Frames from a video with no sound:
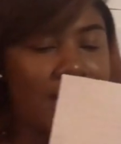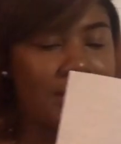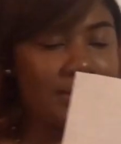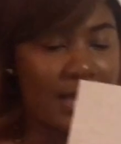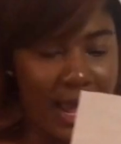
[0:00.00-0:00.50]

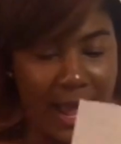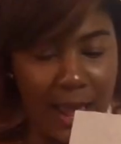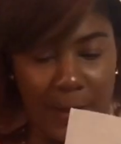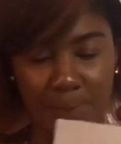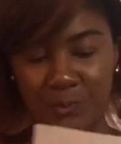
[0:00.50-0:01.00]

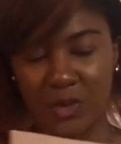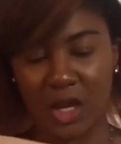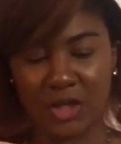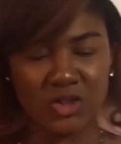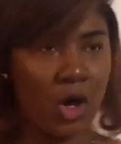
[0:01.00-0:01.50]
time.
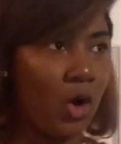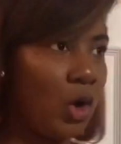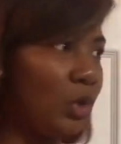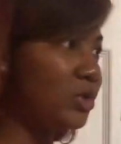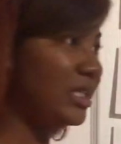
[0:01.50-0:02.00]
So
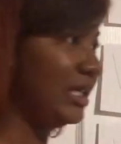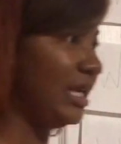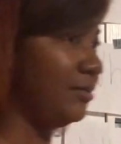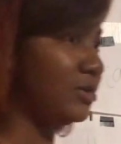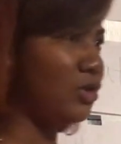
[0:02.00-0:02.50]
who
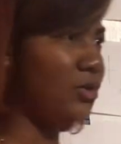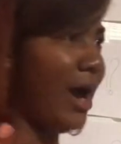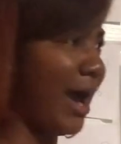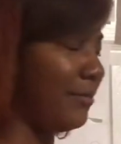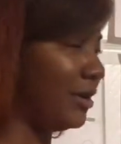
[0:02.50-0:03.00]
sleeps? Who
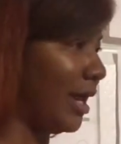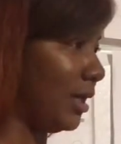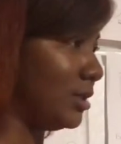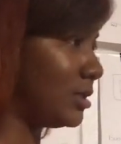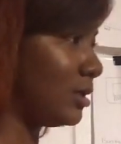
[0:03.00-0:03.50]

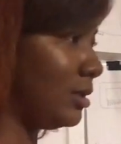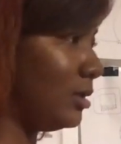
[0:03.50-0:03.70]
hibernates?